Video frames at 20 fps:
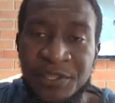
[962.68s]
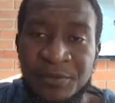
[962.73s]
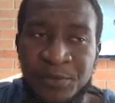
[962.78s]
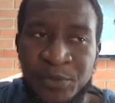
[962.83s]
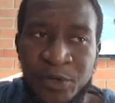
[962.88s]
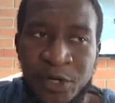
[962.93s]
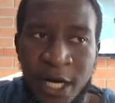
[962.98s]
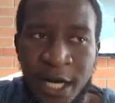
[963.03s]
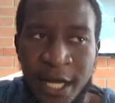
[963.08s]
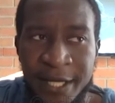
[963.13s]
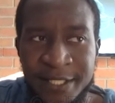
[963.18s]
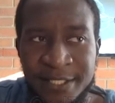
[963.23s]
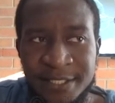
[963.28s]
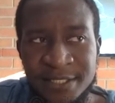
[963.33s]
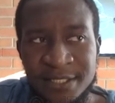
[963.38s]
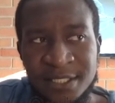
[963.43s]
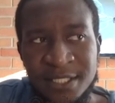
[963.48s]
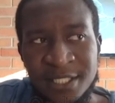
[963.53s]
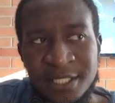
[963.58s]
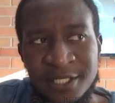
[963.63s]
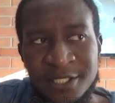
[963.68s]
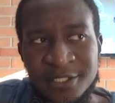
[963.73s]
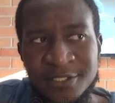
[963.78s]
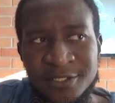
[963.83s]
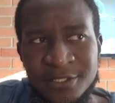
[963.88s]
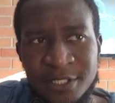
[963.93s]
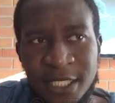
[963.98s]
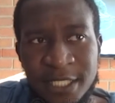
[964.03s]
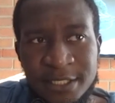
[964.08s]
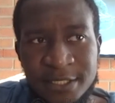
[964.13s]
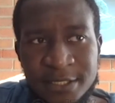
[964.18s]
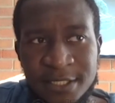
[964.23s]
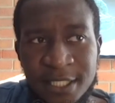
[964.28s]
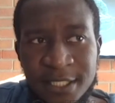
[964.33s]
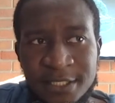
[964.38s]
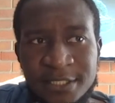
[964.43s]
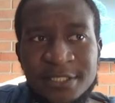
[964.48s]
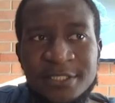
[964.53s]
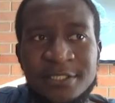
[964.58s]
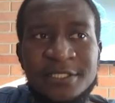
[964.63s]
the prize. So that's
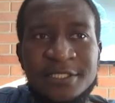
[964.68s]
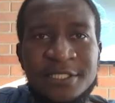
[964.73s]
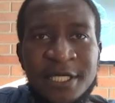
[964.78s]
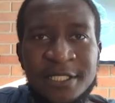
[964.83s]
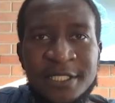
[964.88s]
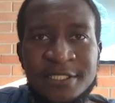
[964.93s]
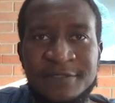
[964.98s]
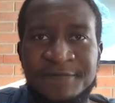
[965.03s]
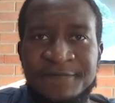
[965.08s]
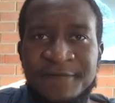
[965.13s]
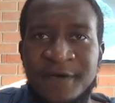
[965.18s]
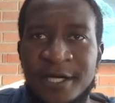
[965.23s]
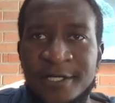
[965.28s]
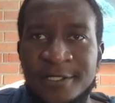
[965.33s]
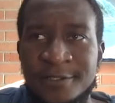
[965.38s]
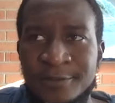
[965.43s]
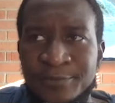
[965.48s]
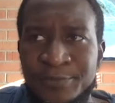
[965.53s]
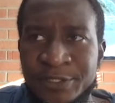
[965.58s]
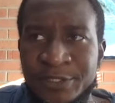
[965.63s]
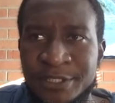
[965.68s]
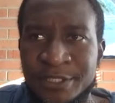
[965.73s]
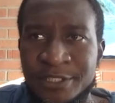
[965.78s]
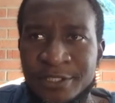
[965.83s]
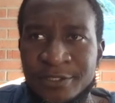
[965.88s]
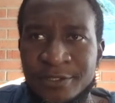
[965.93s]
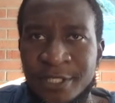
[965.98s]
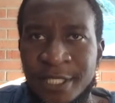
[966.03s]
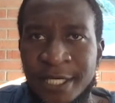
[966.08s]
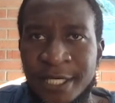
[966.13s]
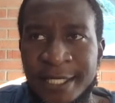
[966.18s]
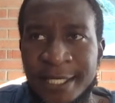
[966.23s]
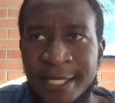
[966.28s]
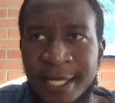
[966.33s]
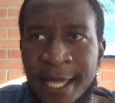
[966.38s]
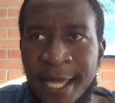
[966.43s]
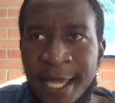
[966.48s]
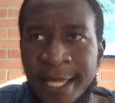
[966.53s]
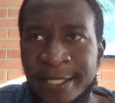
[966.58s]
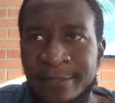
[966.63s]
a factor, but, you know, like
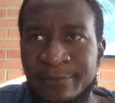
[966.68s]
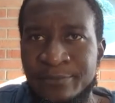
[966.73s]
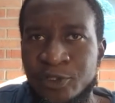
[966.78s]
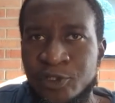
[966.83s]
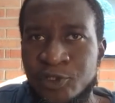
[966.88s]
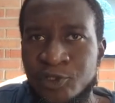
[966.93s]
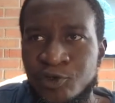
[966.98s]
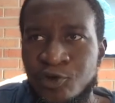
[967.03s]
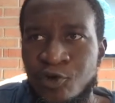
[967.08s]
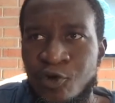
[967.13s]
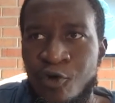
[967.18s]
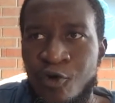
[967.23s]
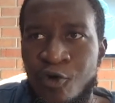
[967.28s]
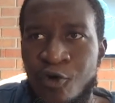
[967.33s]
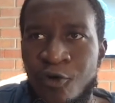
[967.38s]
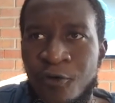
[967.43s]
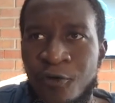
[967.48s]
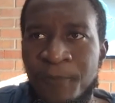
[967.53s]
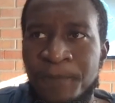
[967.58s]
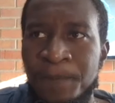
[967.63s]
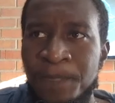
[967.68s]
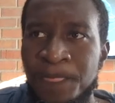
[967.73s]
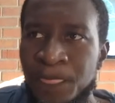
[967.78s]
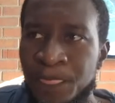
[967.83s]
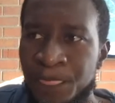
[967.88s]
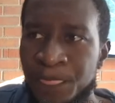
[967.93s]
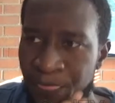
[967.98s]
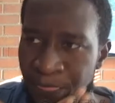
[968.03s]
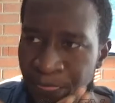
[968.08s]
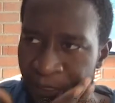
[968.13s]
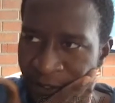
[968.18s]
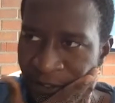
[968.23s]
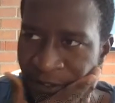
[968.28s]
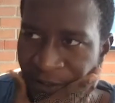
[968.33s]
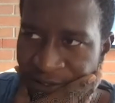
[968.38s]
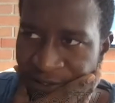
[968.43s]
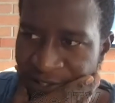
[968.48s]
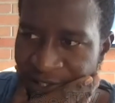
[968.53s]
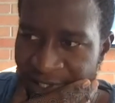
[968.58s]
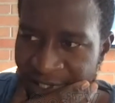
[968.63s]
I am sure that
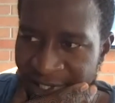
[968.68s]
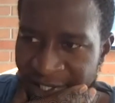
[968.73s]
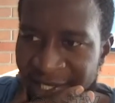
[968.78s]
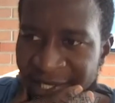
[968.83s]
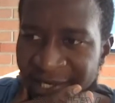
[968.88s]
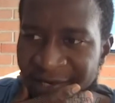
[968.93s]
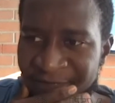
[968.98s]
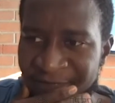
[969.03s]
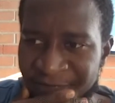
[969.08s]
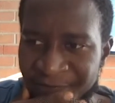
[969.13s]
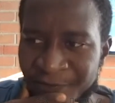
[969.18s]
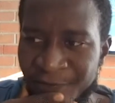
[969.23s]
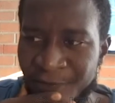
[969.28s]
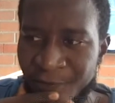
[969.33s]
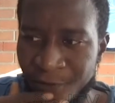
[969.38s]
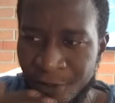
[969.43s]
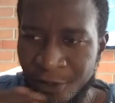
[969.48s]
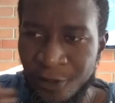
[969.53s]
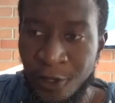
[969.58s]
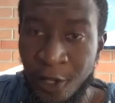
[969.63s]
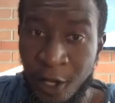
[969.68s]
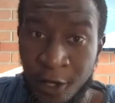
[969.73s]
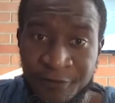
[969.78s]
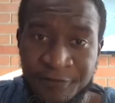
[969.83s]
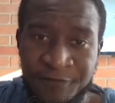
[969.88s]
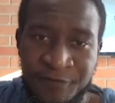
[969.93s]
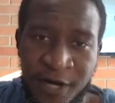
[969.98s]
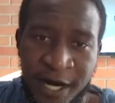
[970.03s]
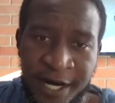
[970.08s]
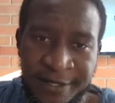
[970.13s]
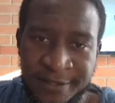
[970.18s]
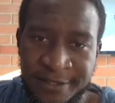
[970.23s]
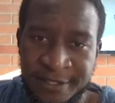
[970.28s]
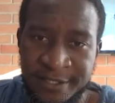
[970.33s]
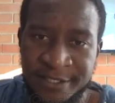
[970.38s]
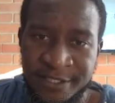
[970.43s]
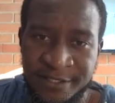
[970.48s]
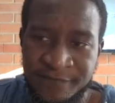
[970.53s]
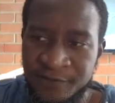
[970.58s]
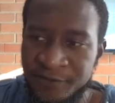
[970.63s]
again, for a lot of
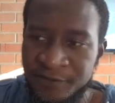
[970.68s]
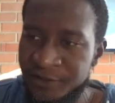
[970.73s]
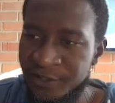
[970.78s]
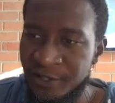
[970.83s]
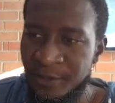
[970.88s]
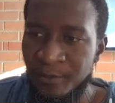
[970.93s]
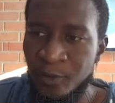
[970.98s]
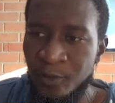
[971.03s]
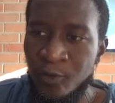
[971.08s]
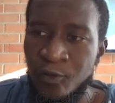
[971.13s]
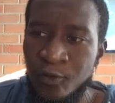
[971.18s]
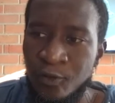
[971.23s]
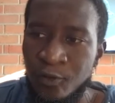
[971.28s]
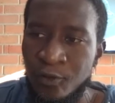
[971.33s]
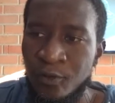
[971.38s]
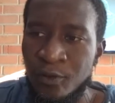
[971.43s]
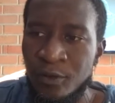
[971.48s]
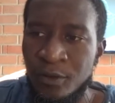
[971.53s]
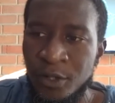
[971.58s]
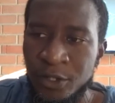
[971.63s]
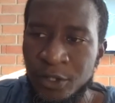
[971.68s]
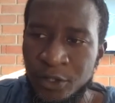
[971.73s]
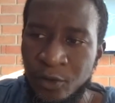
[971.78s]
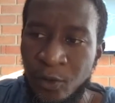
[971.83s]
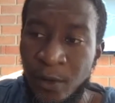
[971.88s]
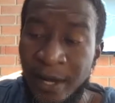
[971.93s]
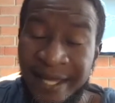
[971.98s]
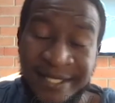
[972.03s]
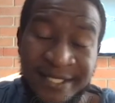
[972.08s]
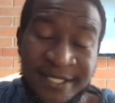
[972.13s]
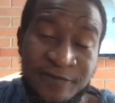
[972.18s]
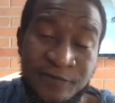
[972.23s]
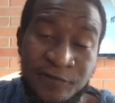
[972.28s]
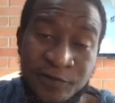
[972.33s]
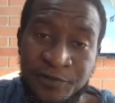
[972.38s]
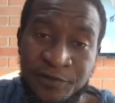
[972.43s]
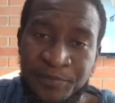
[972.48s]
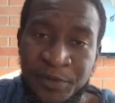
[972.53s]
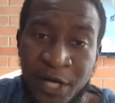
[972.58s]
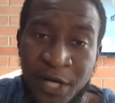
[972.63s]
writers, even some who, you know, entered for
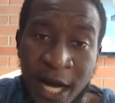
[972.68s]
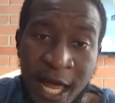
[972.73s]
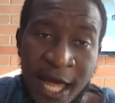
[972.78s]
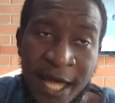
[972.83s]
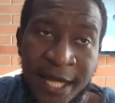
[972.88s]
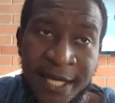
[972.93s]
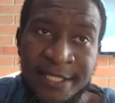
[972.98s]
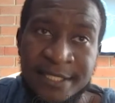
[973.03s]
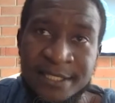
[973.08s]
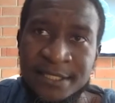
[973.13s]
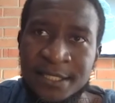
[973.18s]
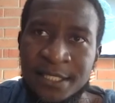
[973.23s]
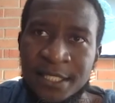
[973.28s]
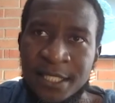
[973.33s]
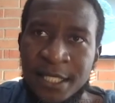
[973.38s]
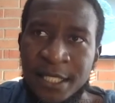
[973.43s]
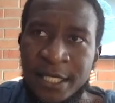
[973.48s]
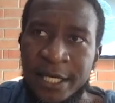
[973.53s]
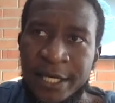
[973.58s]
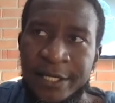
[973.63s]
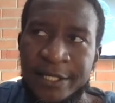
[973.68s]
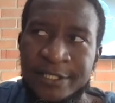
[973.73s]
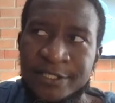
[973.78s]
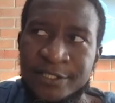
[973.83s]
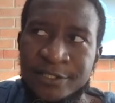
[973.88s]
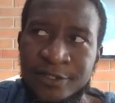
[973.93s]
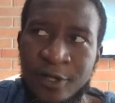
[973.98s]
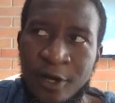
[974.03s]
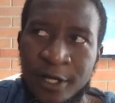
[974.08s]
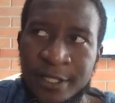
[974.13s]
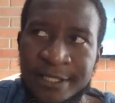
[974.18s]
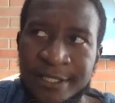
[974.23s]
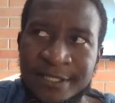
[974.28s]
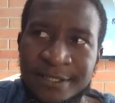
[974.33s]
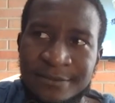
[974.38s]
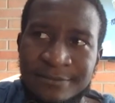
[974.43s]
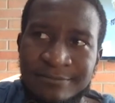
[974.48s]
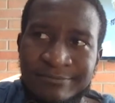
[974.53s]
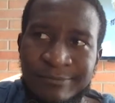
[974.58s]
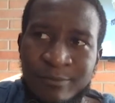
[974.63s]
the prize, it is not
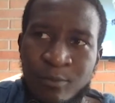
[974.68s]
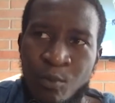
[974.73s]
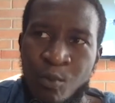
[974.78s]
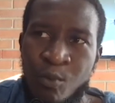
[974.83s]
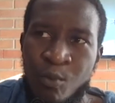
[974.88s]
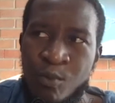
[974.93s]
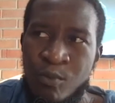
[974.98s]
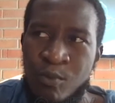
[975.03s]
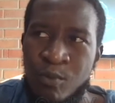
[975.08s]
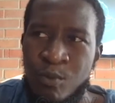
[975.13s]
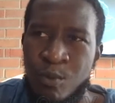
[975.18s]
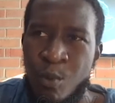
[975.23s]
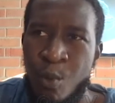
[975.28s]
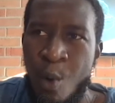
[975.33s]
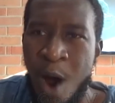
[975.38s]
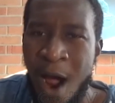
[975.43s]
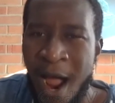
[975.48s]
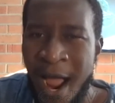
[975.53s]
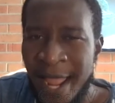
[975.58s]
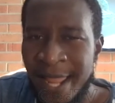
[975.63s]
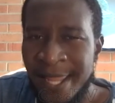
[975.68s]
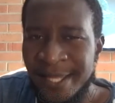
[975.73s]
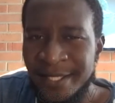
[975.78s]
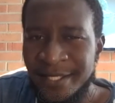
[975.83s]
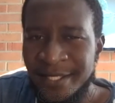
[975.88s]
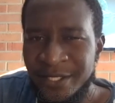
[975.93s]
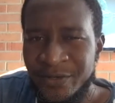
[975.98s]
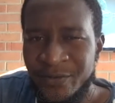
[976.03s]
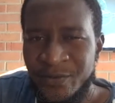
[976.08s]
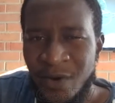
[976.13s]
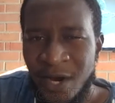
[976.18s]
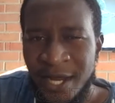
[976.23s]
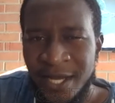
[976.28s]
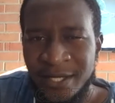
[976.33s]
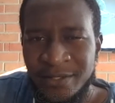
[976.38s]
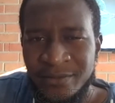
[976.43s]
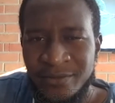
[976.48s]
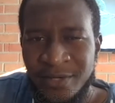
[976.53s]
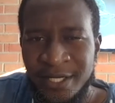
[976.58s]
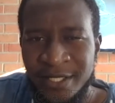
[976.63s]
why they
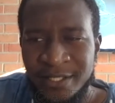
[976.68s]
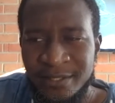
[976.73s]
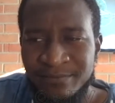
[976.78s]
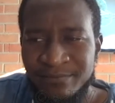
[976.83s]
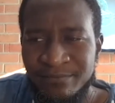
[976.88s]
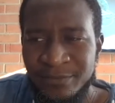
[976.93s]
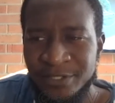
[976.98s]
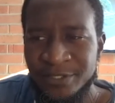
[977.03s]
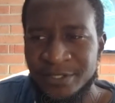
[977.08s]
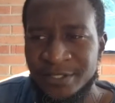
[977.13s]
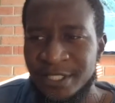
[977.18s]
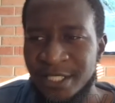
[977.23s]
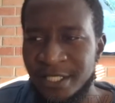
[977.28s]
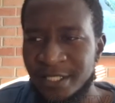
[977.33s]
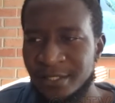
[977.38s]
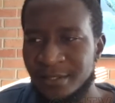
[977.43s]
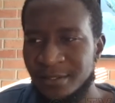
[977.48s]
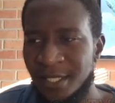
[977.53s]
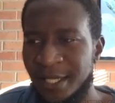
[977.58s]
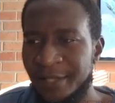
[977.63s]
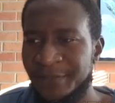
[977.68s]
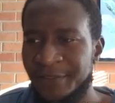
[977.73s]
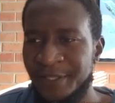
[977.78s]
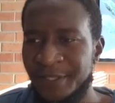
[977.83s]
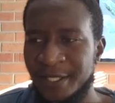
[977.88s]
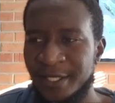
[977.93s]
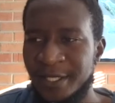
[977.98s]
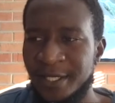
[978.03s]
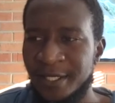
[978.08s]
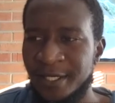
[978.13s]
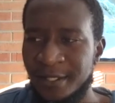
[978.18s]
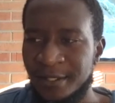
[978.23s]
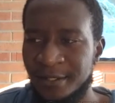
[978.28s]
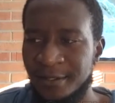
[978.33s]
write, right? Because like I think